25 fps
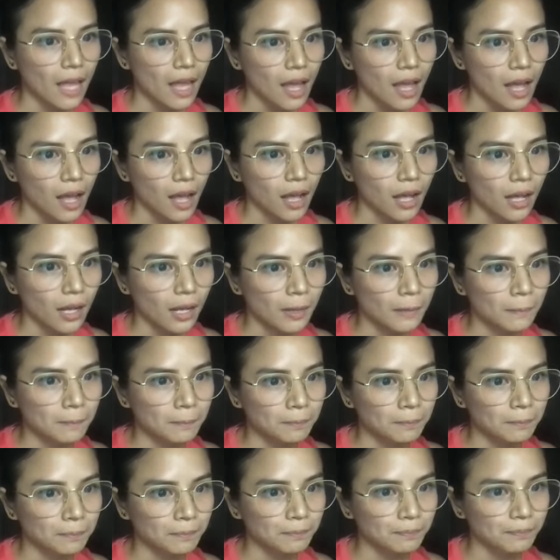
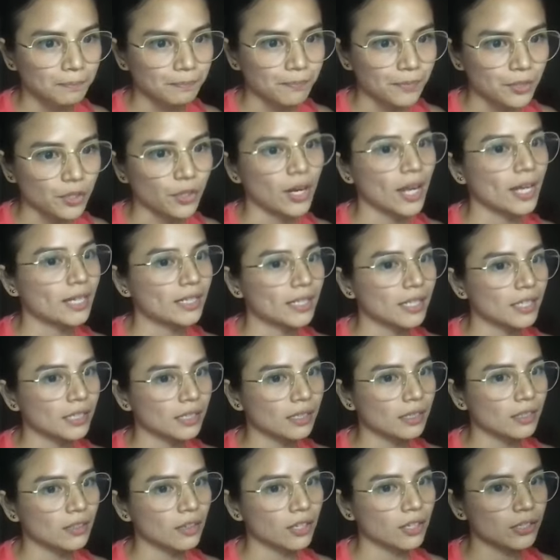Yun, I didn't
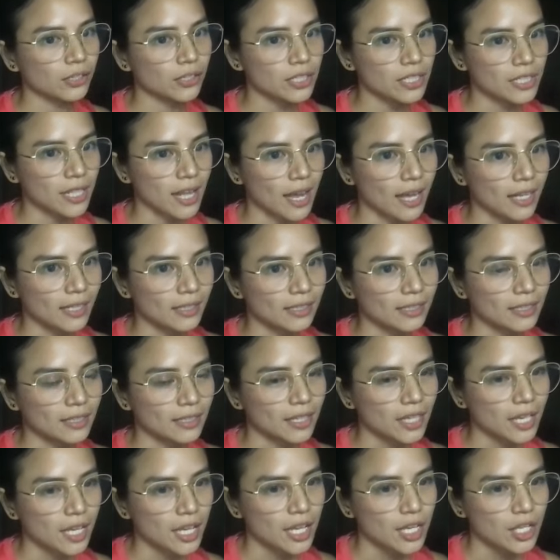understand.
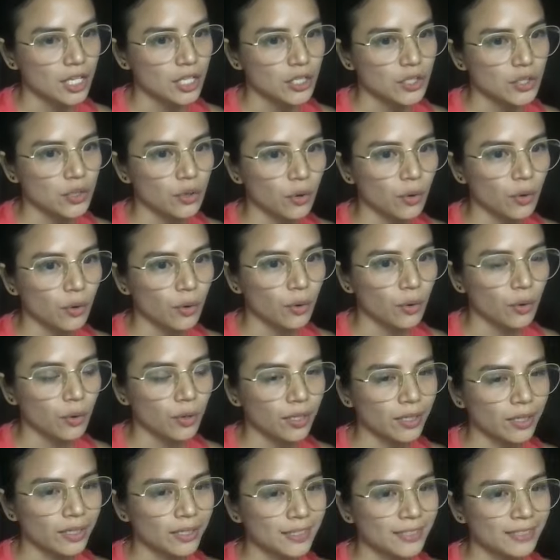So
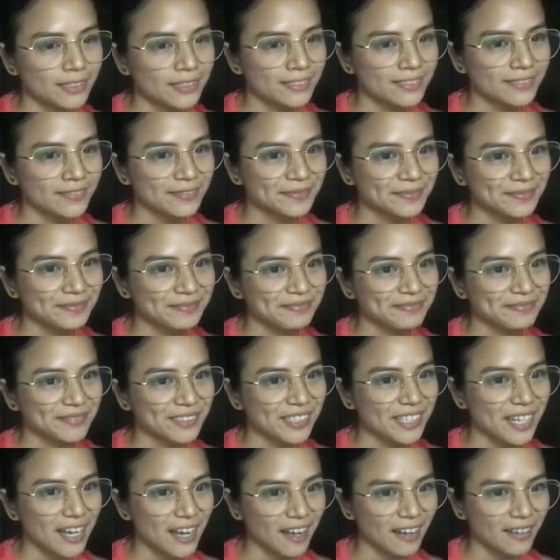
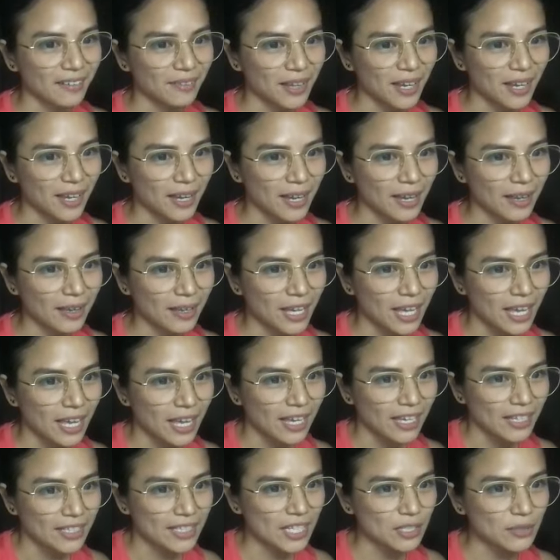yeah,
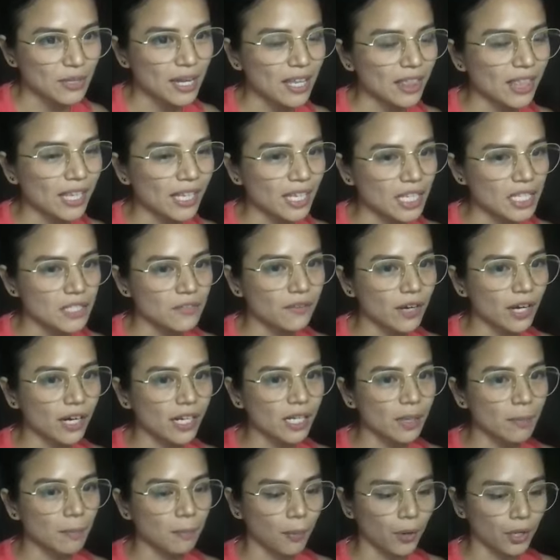that's why I think it's very
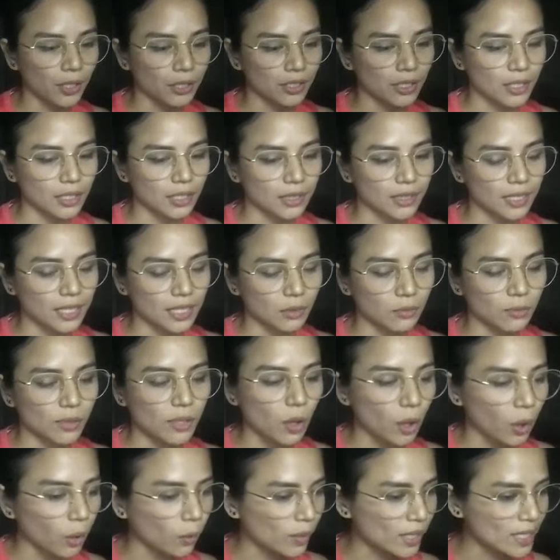important that we
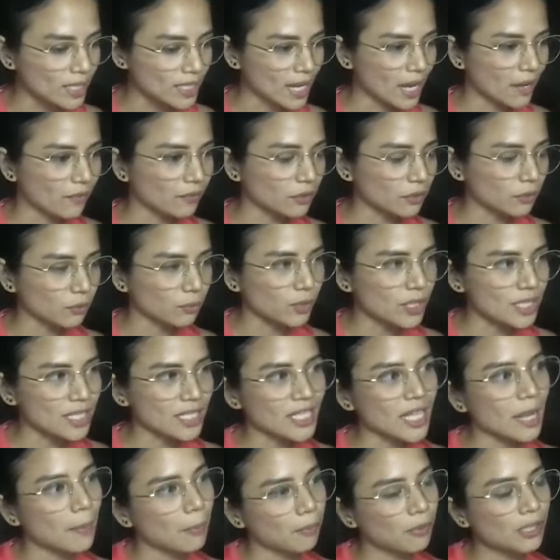always
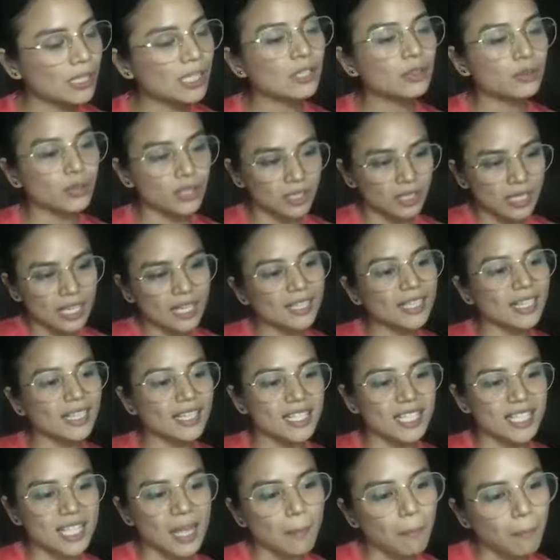we need to take that
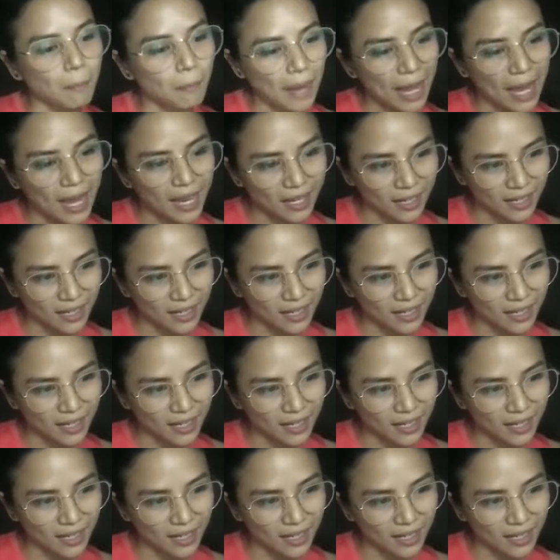step back